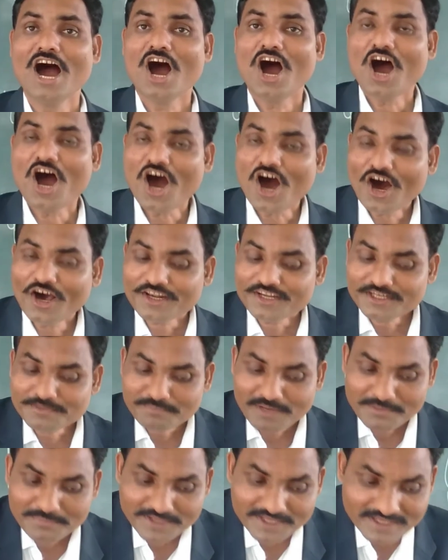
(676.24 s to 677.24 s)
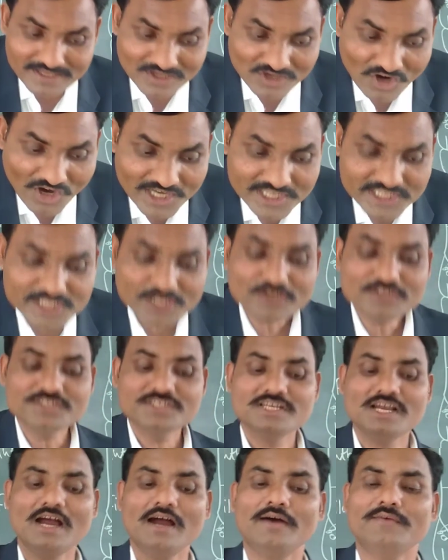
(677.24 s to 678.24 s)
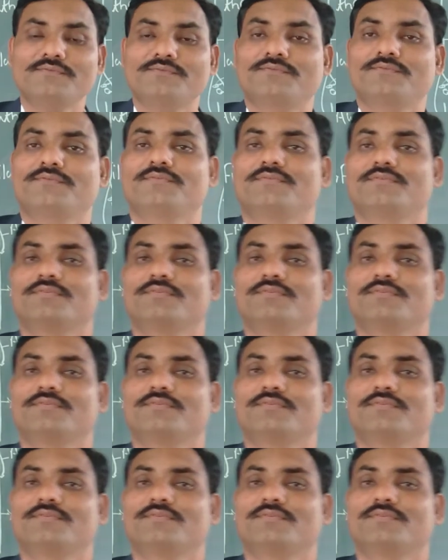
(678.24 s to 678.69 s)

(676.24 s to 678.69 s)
Or it may be convex shaft